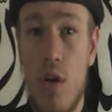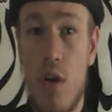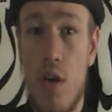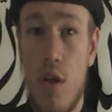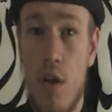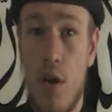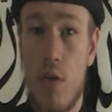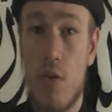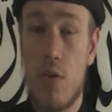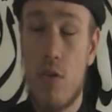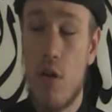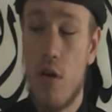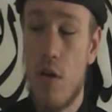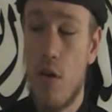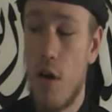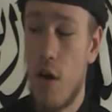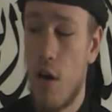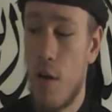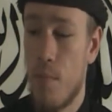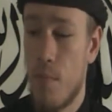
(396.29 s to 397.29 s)
You know,
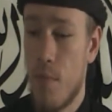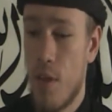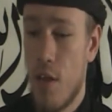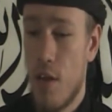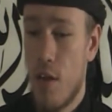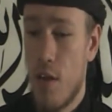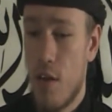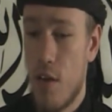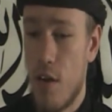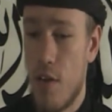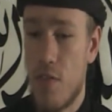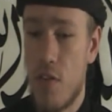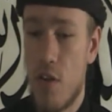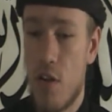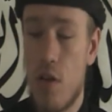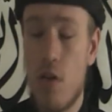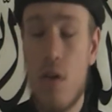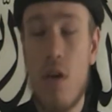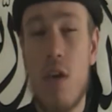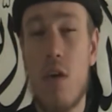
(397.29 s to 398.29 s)
so you have to
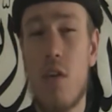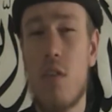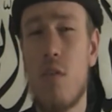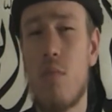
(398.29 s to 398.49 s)
look at your